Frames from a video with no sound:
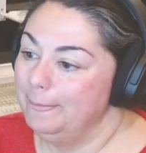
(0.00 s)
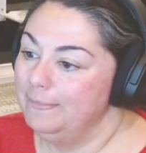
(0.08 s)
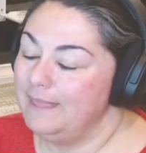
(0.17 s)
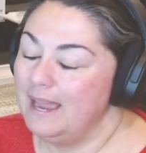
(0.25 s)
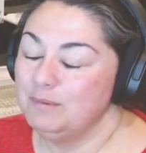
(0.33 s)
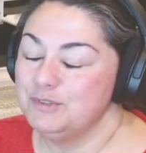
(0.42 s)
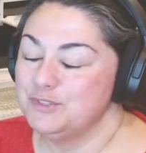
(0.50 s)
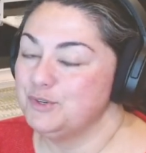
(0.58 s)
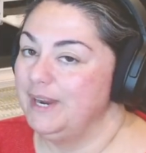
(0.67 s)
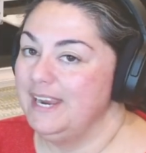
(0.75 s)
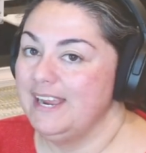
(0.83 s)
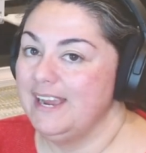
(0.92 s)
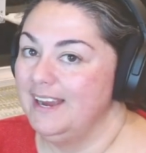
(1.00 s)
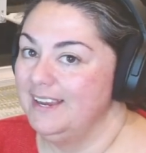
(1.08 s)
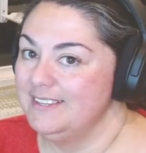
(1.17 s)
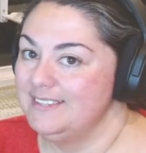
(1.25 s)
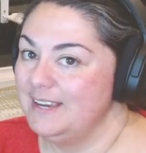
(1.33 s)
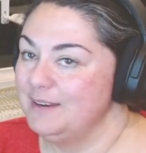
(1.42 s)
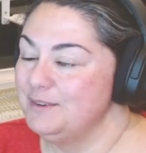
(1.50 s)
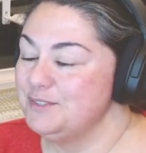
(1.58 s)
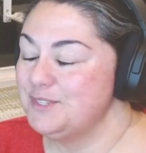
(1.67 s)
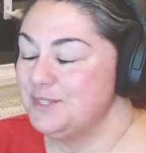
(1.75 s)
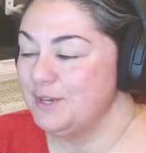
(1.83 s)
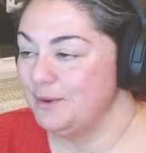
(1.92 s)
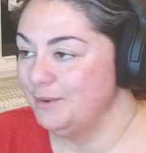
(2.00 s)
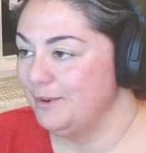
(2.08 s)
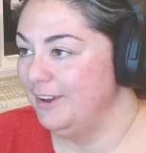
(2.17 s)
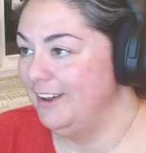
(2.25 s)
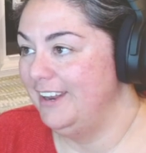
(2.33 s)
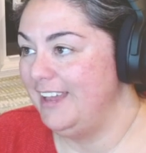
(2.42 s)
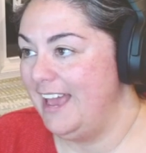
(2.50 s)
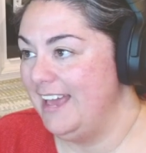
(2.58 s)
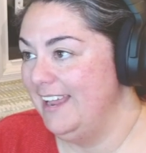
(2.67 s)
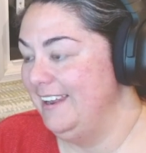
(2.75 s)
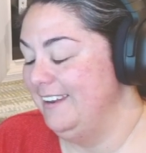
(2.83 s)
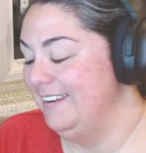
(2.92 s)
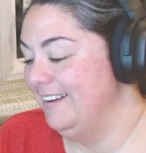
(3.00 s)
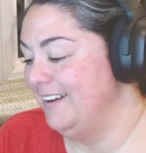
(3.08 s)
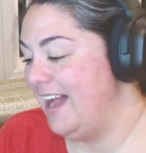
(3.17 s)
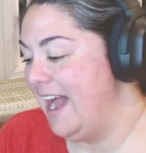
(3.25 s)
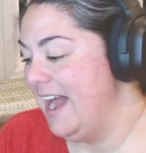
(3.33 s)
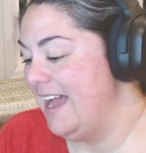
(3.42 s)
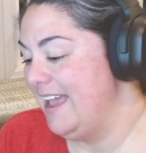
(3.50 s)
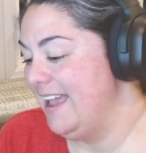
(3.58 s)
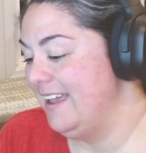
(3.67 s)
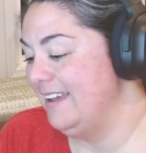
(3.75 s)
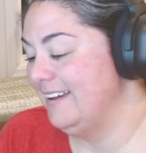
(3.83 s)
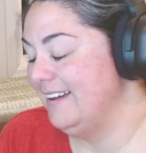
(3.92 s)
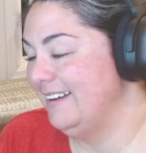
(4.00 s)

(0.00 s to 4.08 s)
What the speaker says: That was great, guys. That was so good. And I